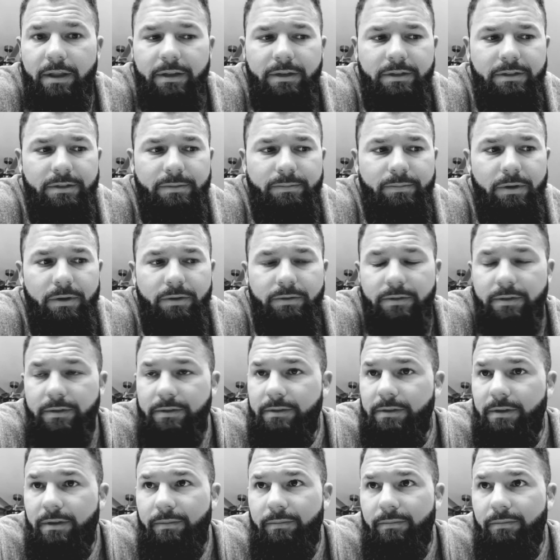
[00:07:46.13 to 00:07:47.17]
They just posted
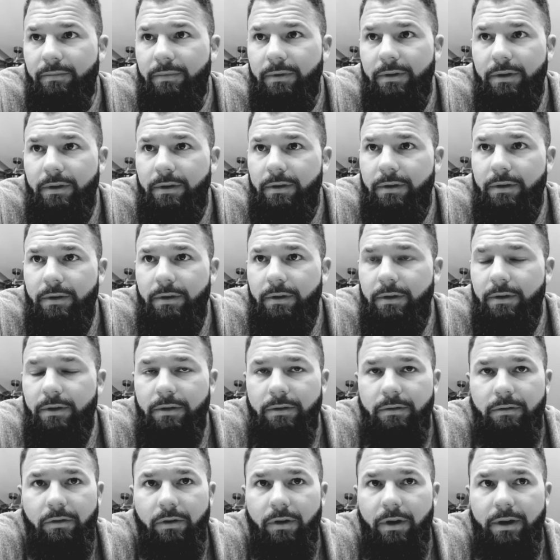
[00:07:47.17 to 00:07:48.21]
some
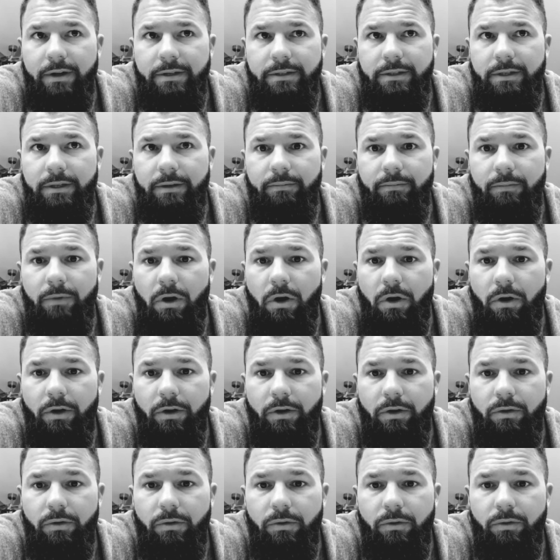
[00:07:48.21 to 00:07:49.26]
crazy
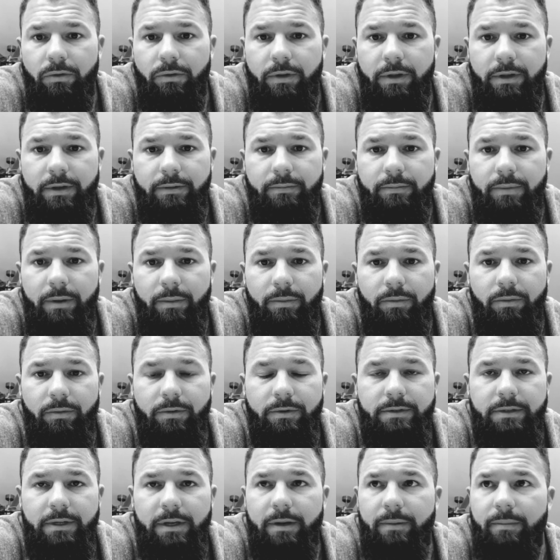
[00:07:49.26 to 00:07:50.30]
article that people were
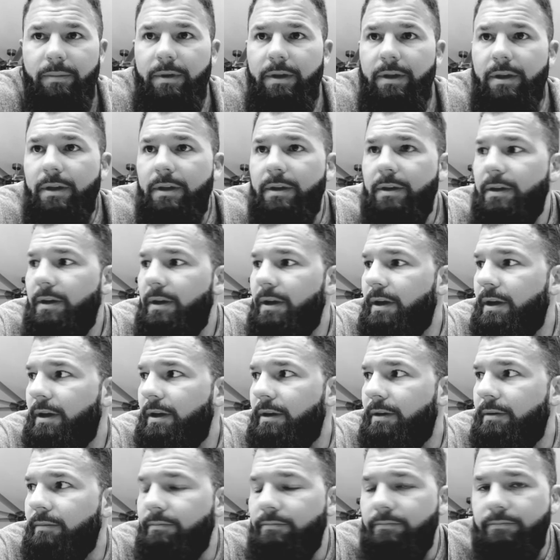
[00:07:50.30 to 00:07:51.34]
sending me
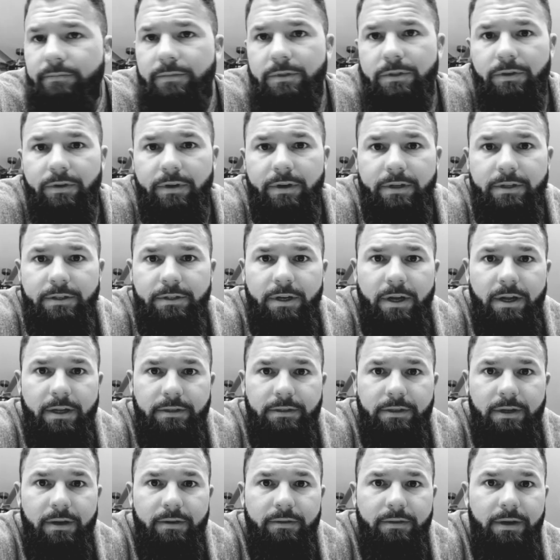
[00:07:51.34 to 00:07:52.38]
um,
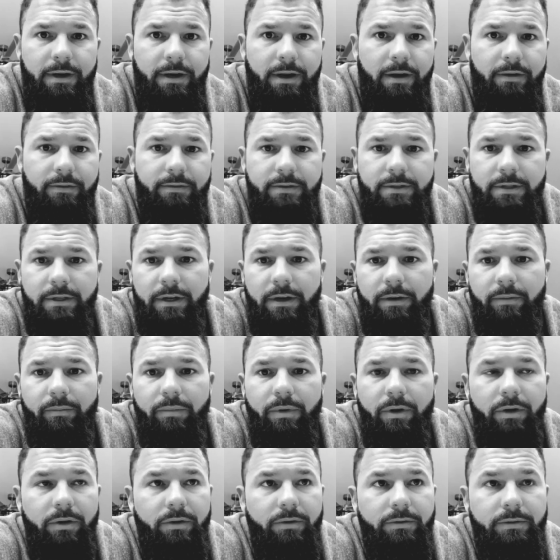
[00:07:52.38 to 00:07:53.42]
screenshots of that I obviously didn't
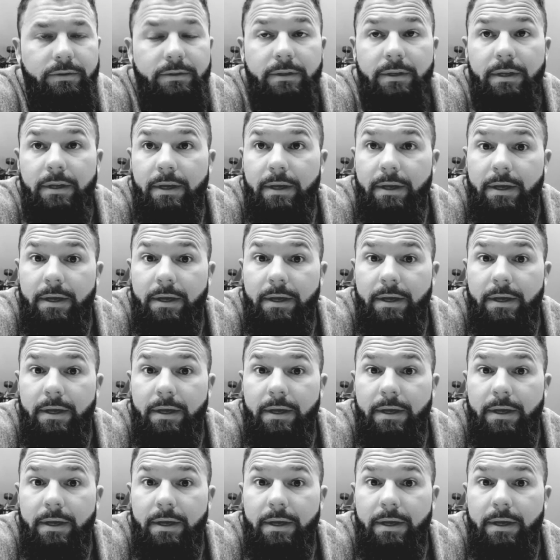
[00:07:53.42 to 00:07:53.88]
post.